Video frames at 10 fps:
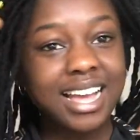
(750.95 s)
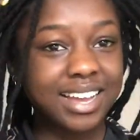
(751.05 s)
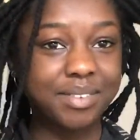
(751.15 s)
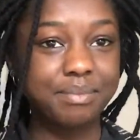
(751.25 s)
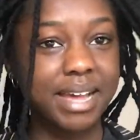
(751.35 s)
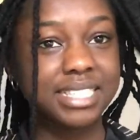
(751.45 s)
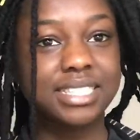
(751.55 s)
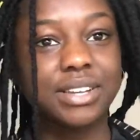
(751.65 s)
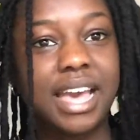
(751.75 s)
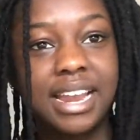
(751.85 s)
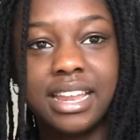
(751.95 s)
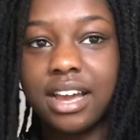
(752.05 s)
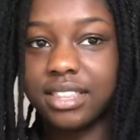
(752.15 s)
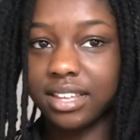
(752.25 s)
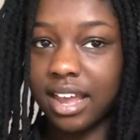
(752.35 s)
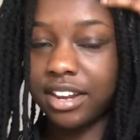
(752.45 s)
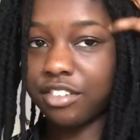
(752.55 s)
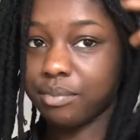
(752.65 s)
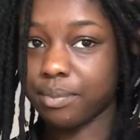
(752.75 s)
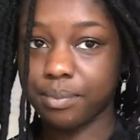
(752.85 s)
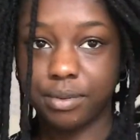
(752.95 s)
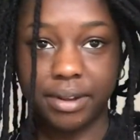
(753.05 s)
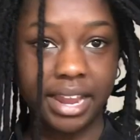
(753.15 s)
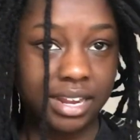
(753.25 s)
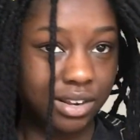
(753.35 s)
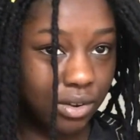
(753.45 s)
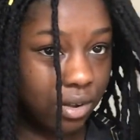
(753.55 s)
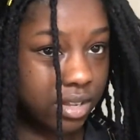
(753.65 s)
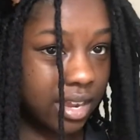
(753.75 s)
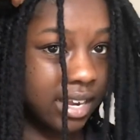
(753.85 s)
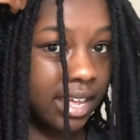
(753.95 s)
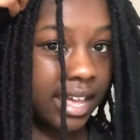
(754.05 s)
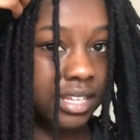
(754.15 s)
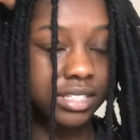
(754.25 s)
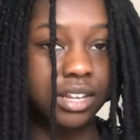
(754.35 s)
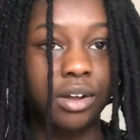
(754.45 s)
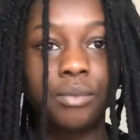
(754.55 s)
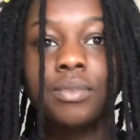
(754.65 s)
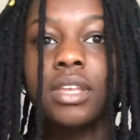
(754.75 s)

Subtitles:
compared to any other kind of braid lock kind of hairstyle.